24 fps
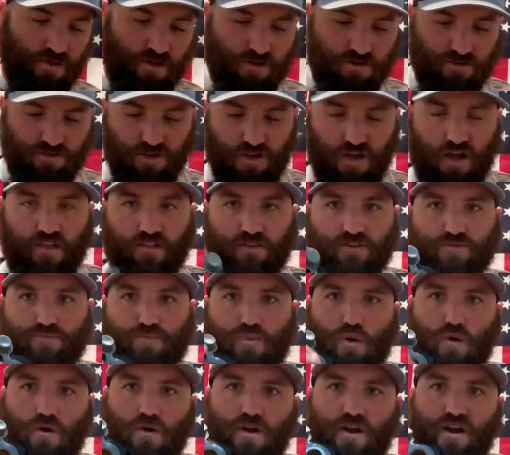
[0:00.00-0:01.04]
So you got this
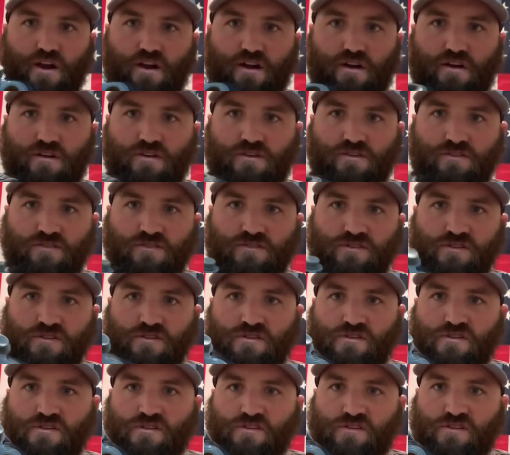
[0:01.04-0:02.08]
port here,
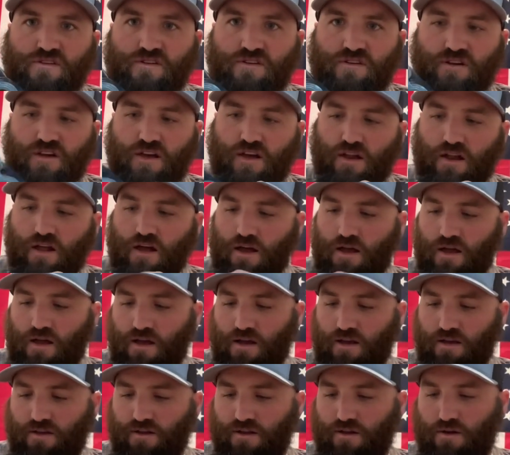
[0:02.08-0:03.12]

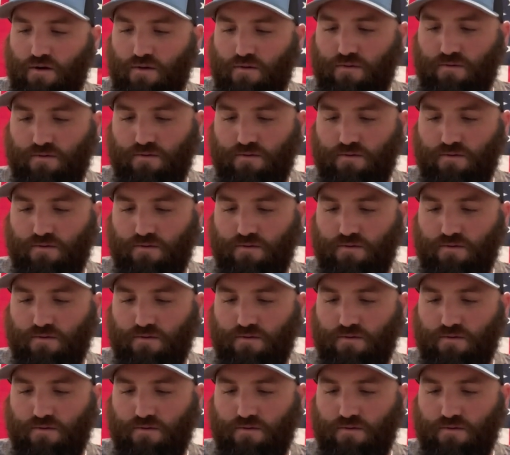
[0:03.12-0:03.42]
and you know,